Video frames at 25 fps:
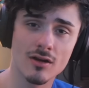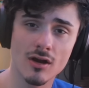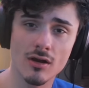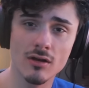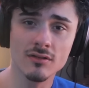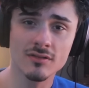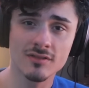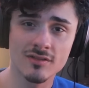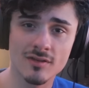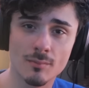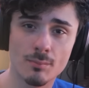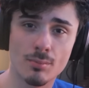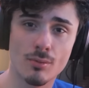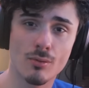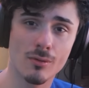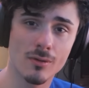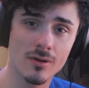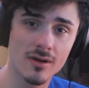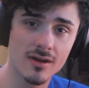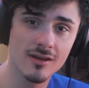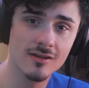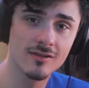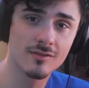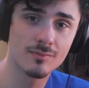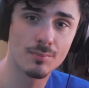go
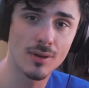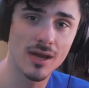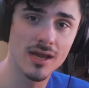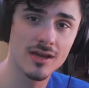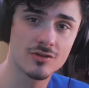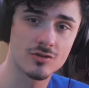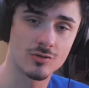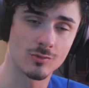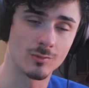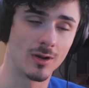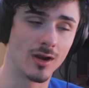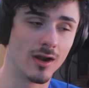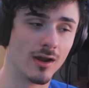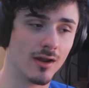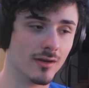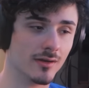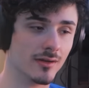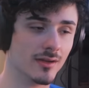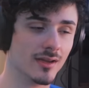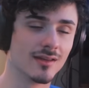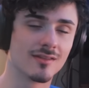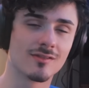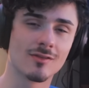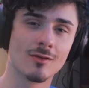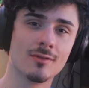support his
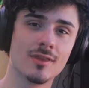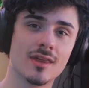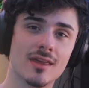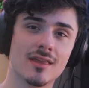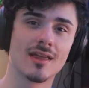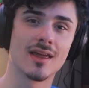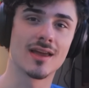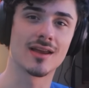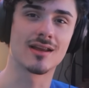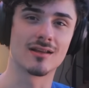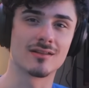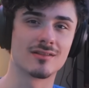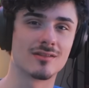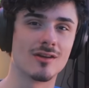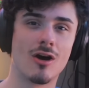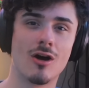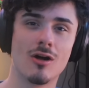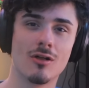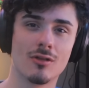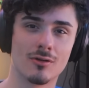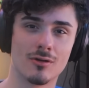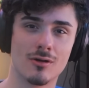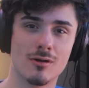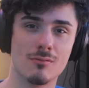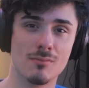Patreon. It's only like
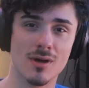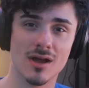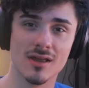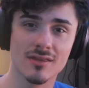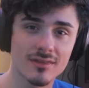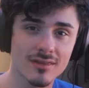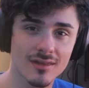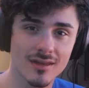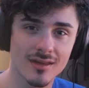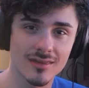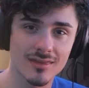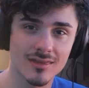$1 a month, I